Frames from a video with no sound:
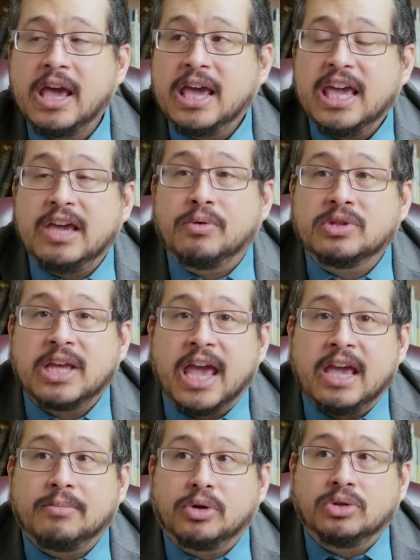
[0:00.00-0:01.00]
he was
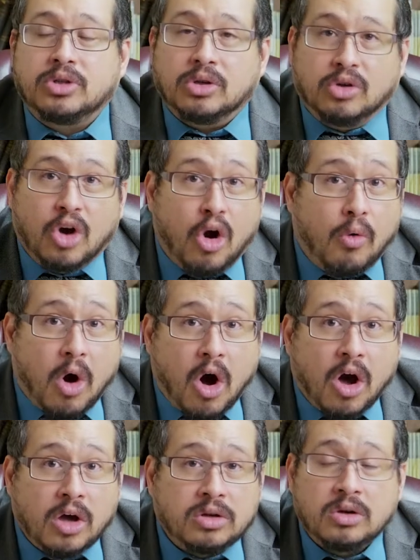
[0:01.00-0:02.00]
able to go
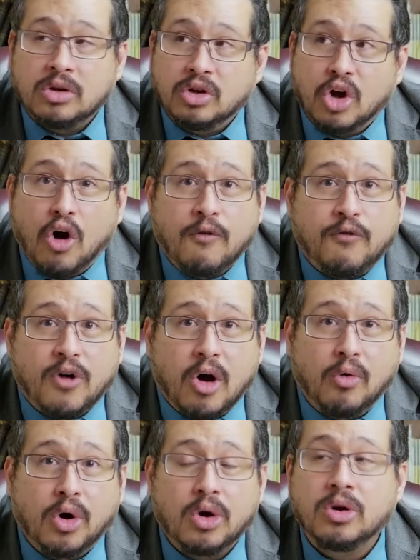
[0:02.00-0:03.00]
on, go
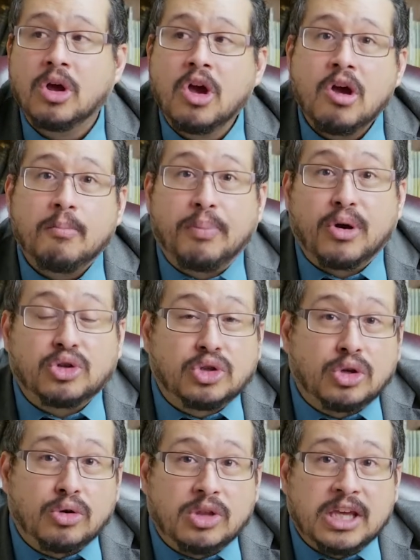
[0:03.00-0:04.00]
forward,
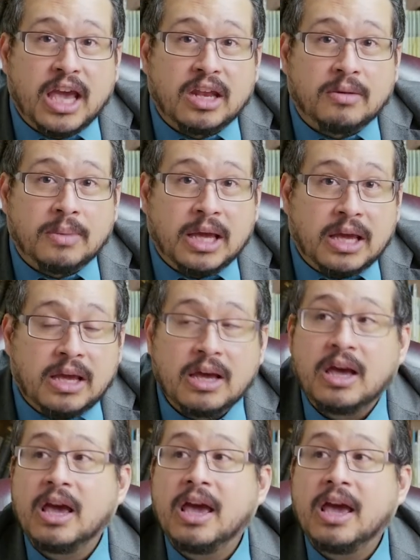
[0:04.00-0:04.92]
pursue the enemy,